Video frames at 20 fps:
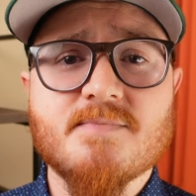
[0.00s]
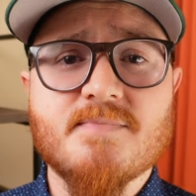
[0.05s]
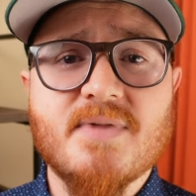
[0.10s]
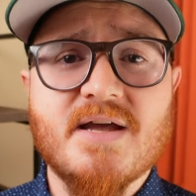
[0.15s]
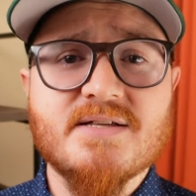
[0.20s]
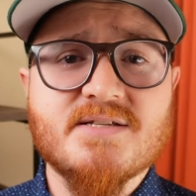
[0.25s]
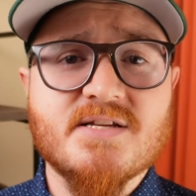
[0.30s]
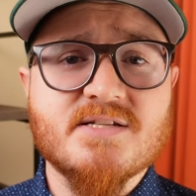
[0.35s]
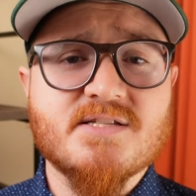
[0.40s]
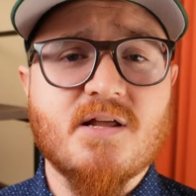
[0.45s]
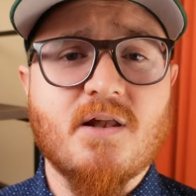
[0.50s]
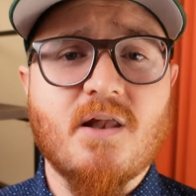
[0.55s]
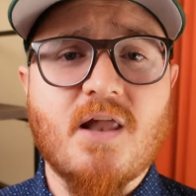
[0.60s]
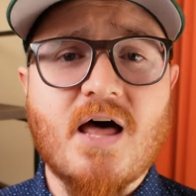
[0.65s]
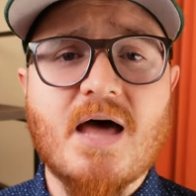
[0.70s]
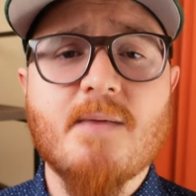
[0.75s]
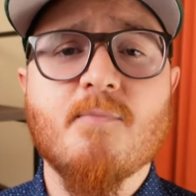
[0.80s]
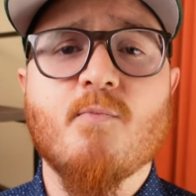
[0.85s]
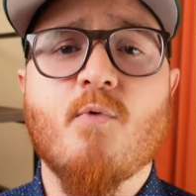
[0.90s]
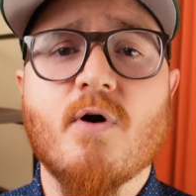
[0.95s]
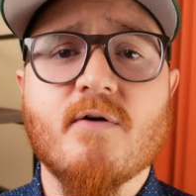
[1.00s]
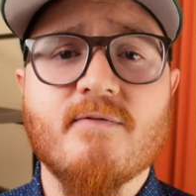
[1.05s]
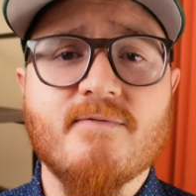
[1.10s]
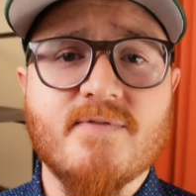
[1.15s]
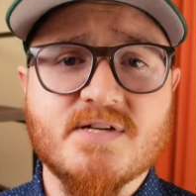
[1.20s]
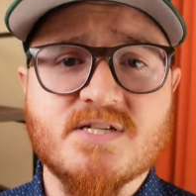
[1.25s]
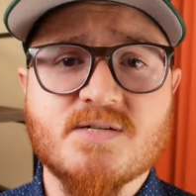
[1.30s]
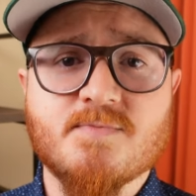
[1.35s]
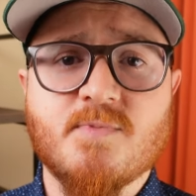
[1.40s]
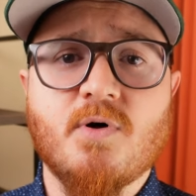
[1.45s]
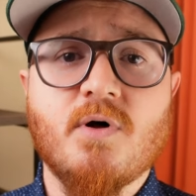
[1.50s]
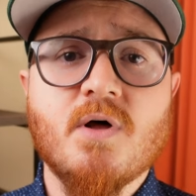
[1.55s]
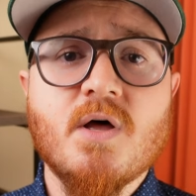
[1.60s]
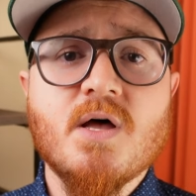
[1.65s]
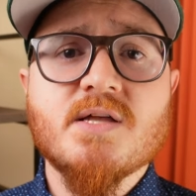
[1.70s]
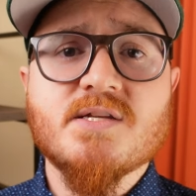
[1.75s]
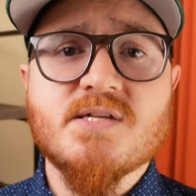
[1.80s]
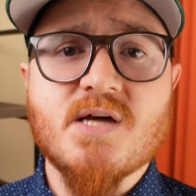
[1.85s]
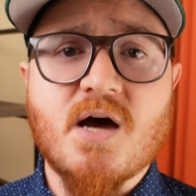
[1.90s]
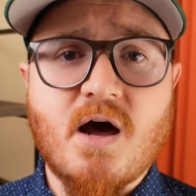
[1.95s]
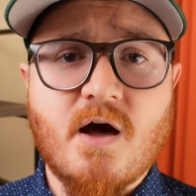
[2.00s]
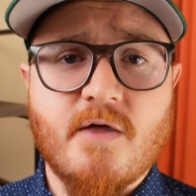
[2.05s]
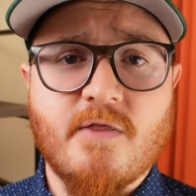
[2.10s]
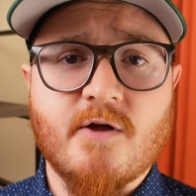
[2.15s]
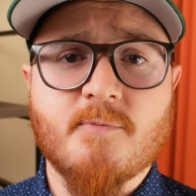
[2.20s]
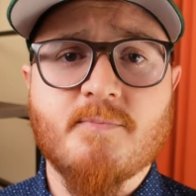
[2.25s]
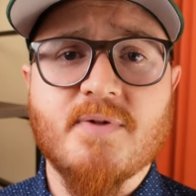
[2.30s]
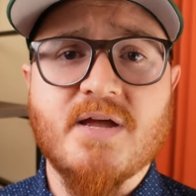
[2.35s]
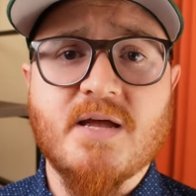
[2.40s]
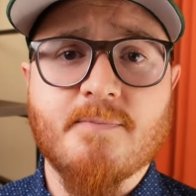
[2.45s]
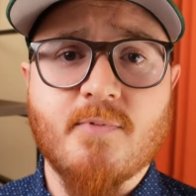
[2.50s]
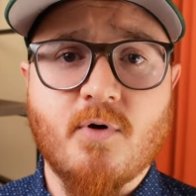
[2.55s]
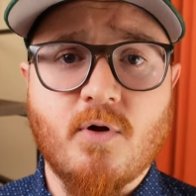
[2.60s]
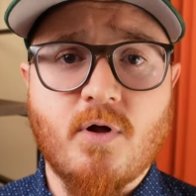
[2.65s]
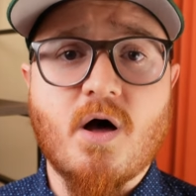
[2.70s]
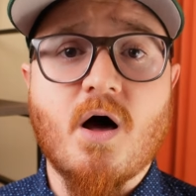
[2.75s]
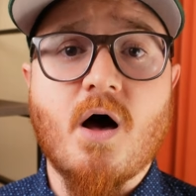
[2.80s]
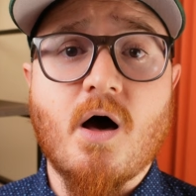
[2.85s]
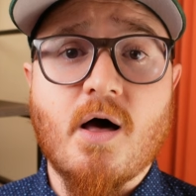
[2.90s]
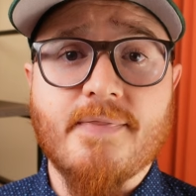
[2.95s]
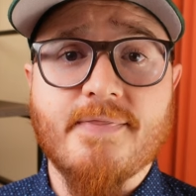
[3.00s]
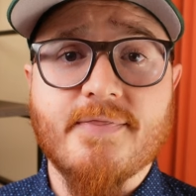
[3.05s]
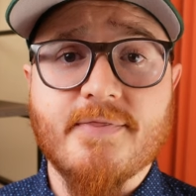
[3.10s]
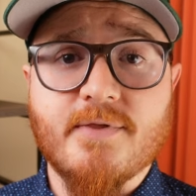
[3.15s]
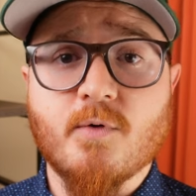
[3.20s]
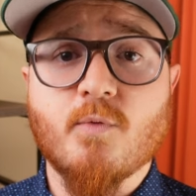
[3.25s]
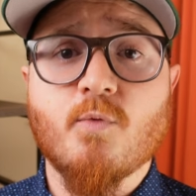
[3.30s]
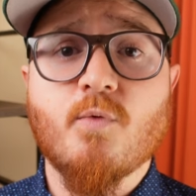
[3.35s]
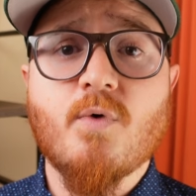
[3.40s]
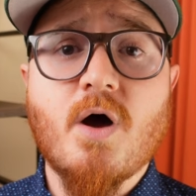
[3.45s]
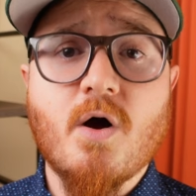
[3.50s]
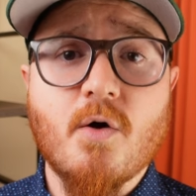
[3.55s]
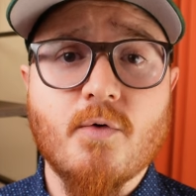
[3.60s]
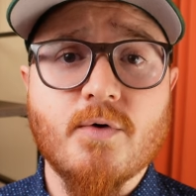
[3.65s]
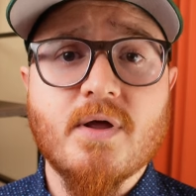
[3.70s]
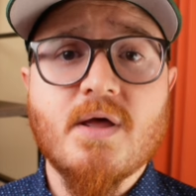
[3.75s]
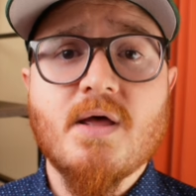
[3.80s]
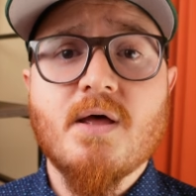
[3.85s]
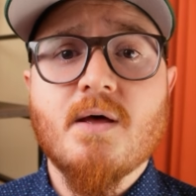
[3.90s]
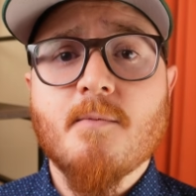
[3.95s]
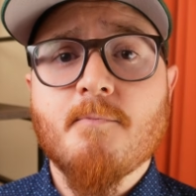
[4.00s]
it means it's a lot more visible to other people on the road.